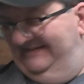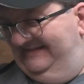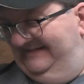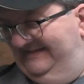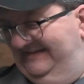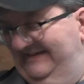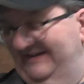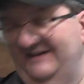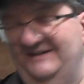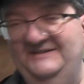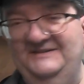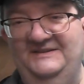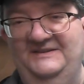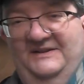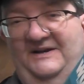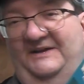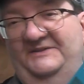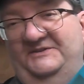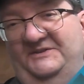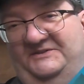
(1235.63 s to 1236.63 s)
Yeah, a
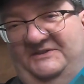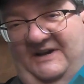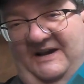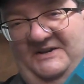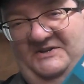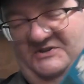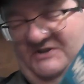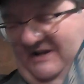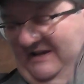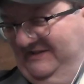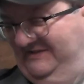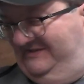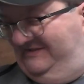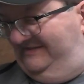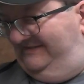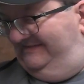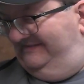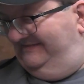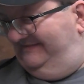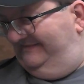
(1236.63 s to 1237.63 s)
lot to
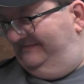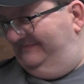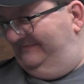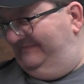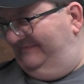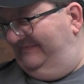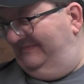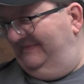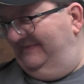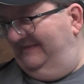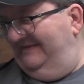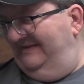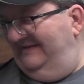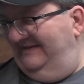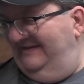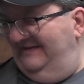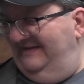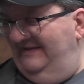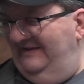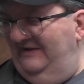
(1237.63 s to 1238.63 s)
digest.
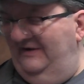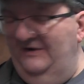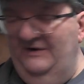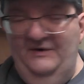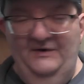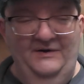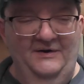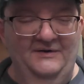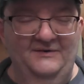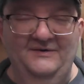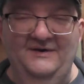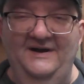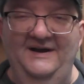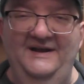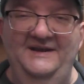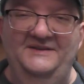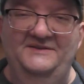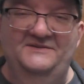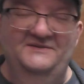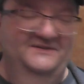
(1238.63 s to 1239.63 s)
All
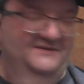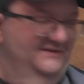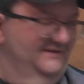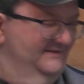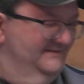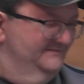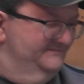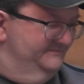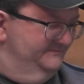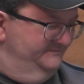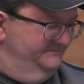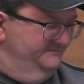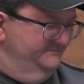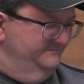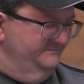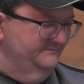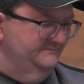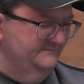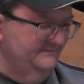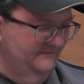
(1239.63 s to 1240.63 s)
right.
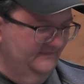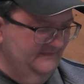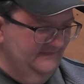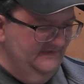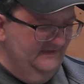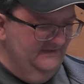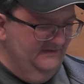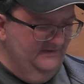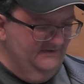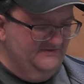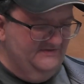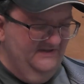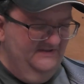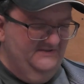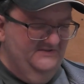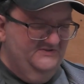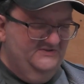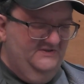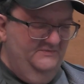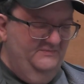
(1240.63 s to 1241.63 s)
Looks like
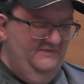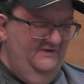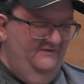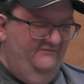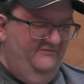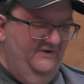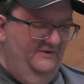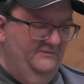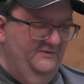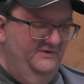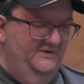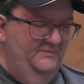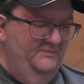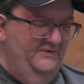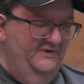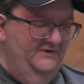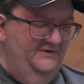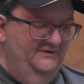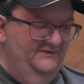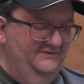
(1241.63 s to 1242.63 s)
this could be a fun one to
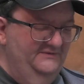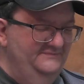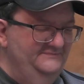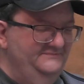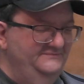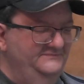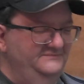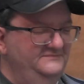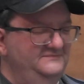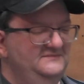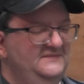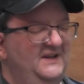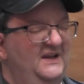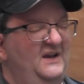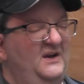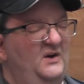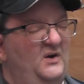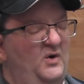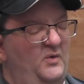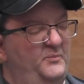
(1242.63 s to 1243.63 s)
build.
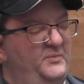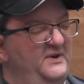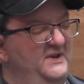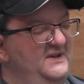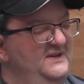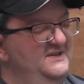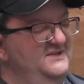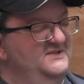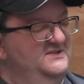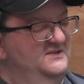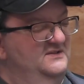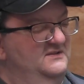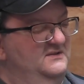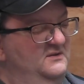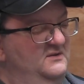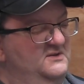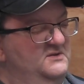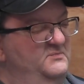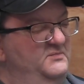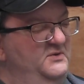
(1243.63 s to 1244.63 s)
Hope it is. It
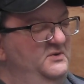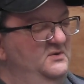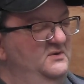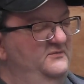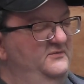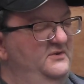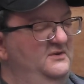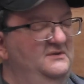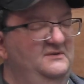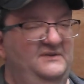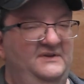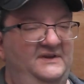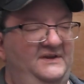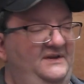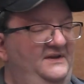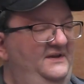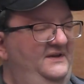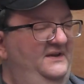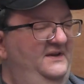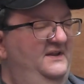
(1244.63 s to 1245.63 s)
looks beautiful.
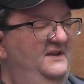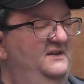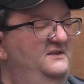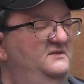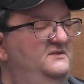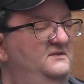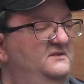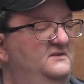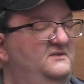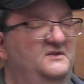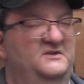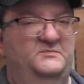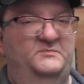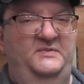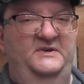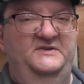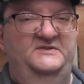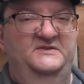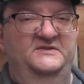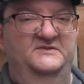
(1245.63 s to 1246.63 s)
This
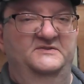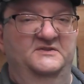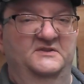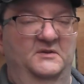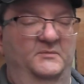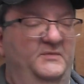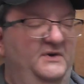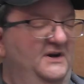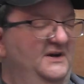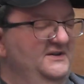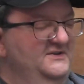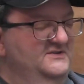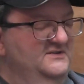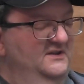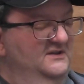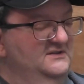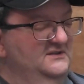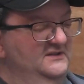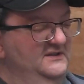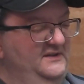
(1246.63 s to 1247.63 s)
piece is in the box,
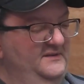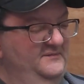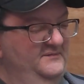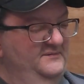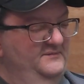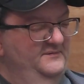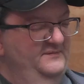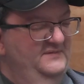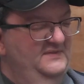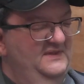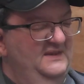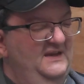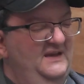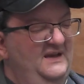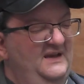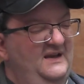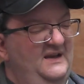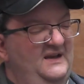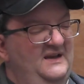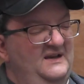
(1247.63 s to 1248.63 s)
luckily.
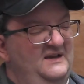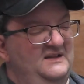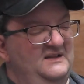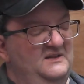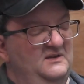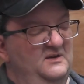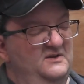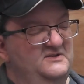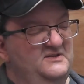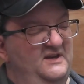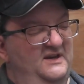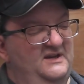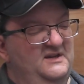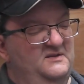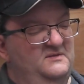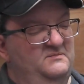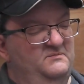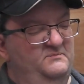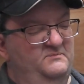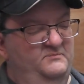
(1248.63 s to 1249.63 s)
Looks like
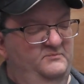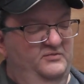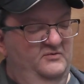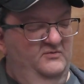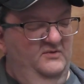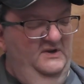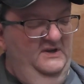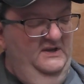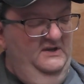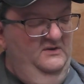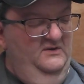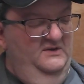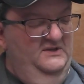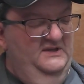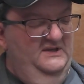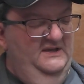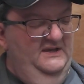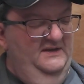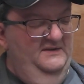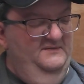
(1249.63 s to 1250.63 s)
pretty good
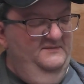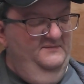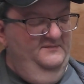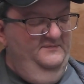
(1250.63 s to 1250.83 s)
kit.